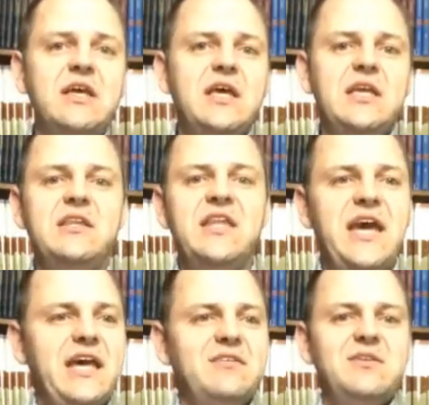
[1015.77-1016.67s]

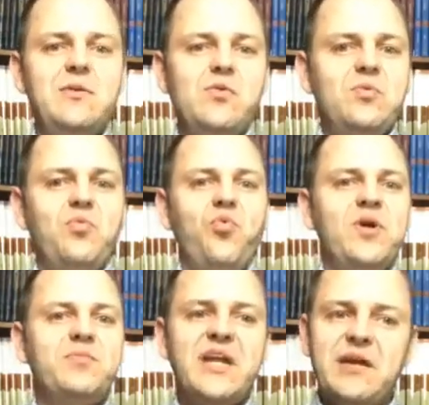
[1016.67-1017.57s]
that you know
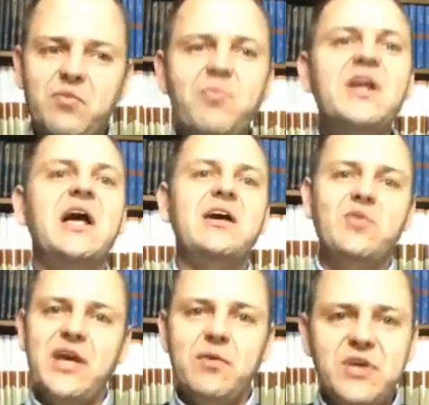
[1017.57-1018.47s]
one minute we've been like
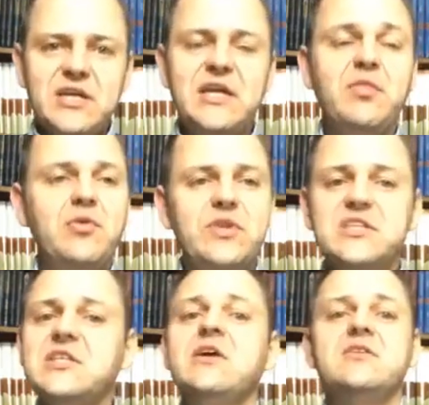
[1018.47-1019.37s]
okay we can get through
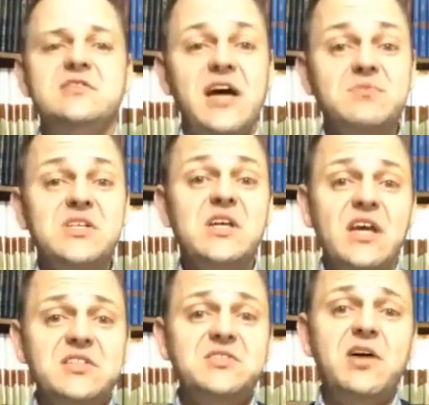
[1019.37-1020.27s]
this and other times it,
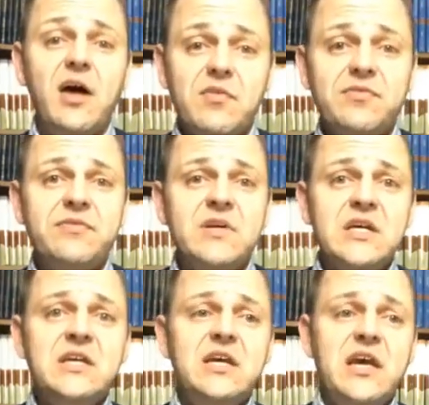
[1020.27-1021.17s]
it's tough
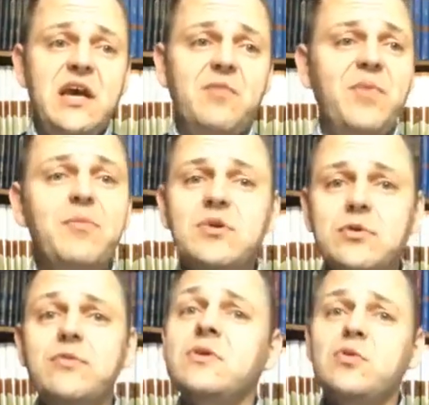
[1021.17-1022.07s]
and maybe
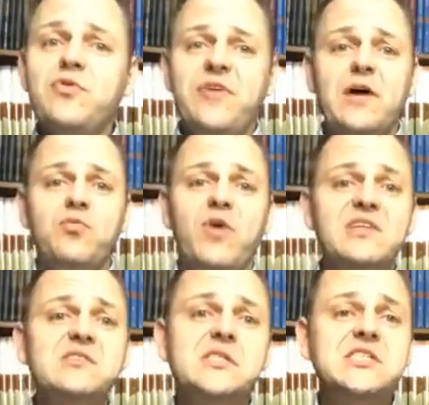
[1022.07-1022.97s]
you you felt
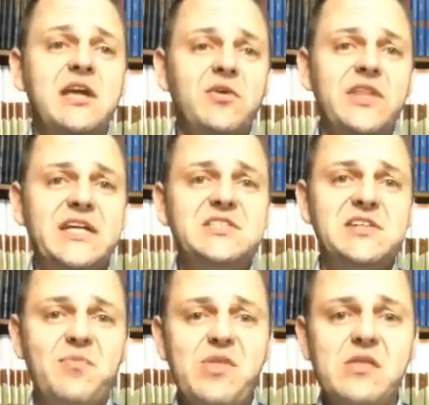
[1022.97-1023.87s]
restless i know that's something